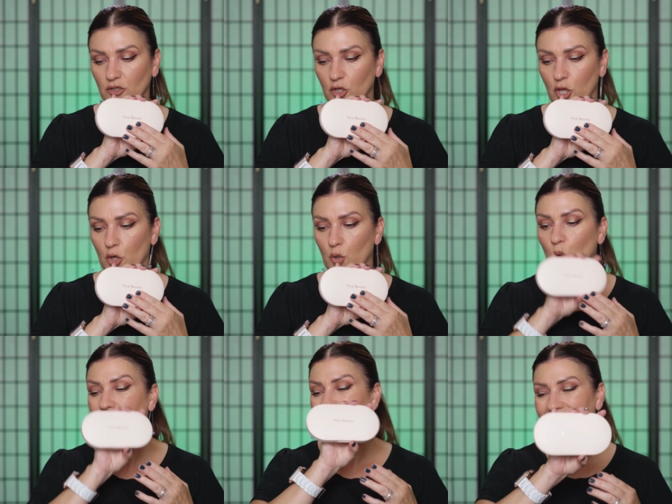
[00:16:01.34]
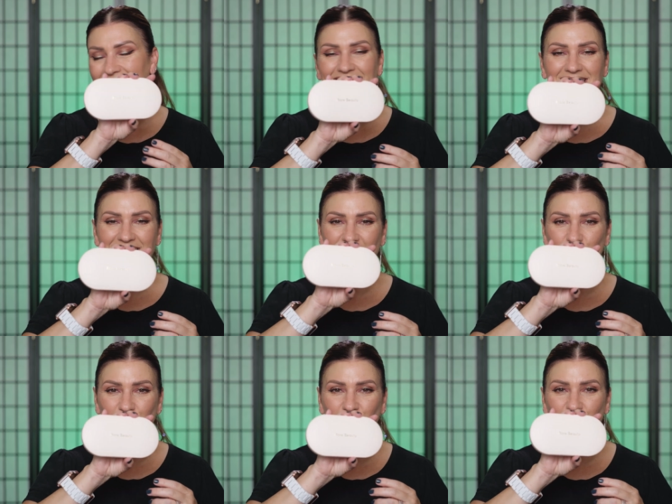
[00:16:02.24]
and Glow Kit
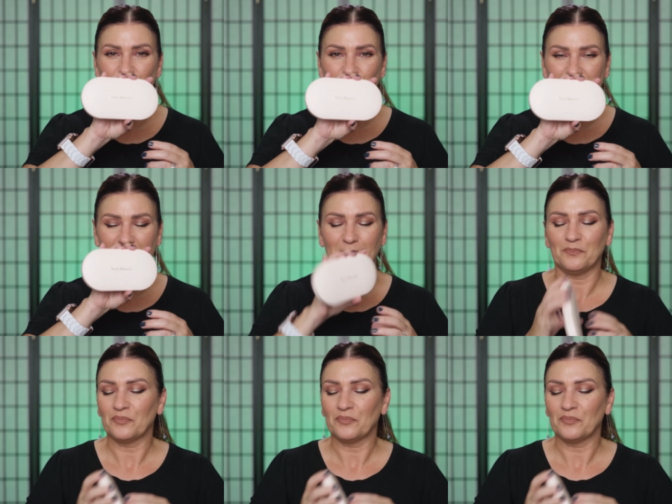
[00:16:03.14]
is what she calls it.